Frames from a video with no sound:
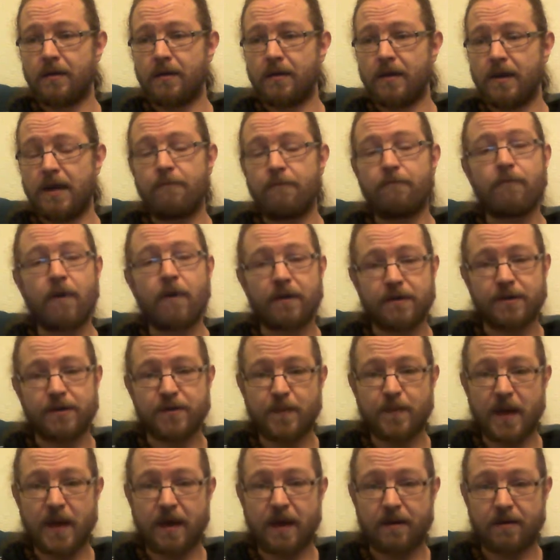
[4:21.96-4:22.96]
it
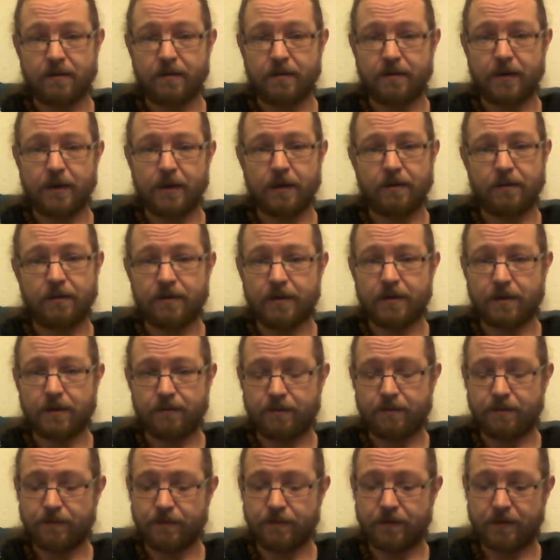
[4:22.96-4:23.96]
runs better,
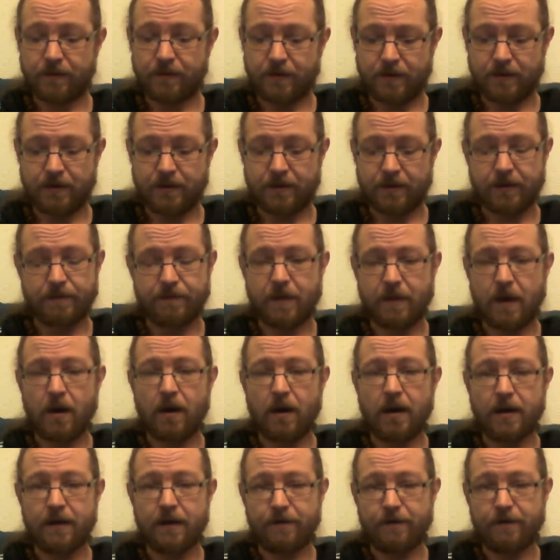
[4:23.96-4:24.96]
so the
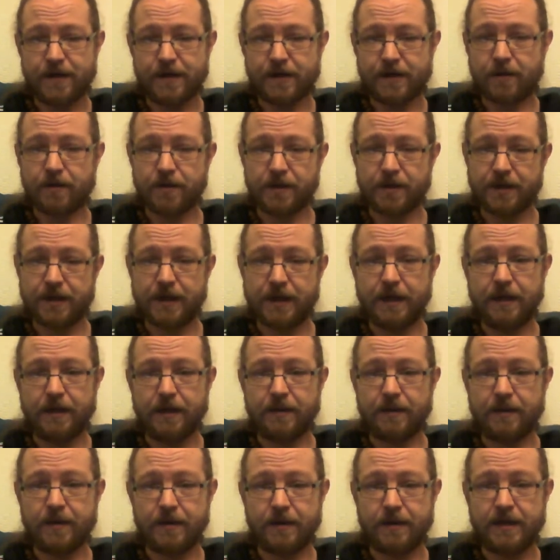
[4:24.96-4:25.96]
higher
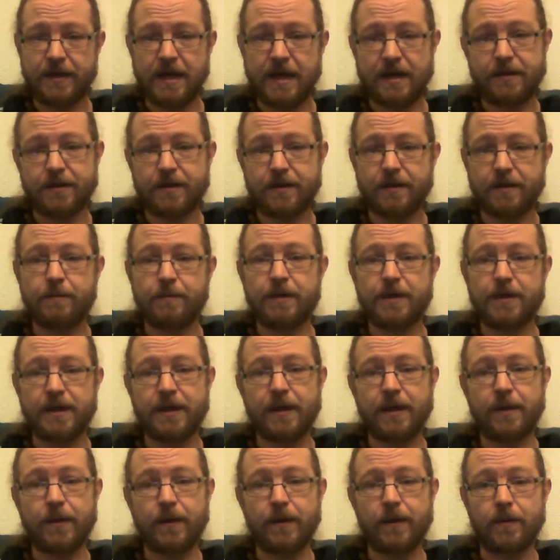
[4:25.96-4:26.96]
viscosity, the denser the
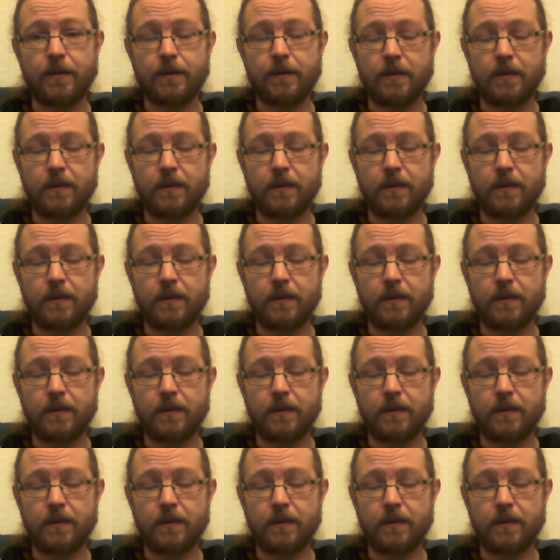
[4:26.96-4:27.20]
material.